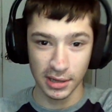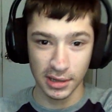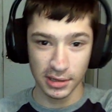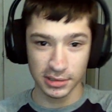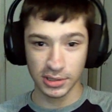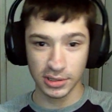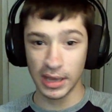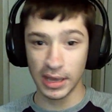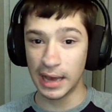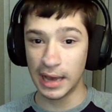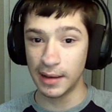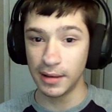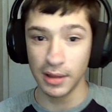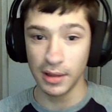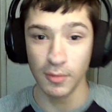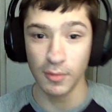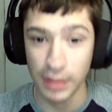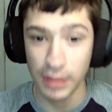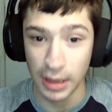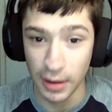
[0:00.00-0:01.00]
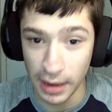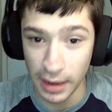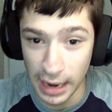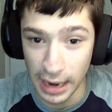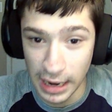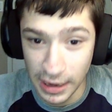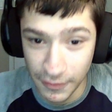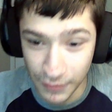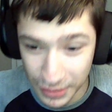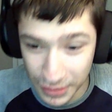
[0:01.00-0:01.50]
So yeah, without
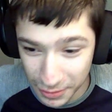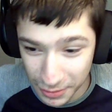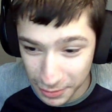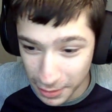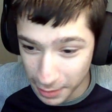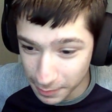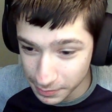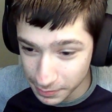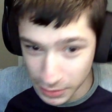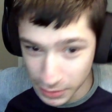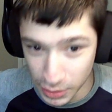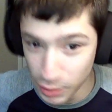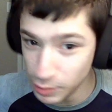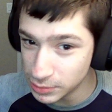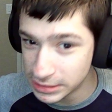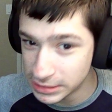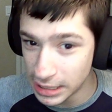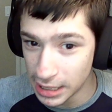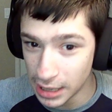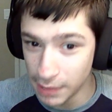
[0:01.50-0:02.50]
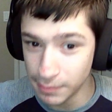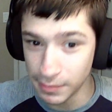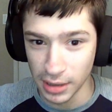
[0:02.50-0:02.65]
any further ado, new setup.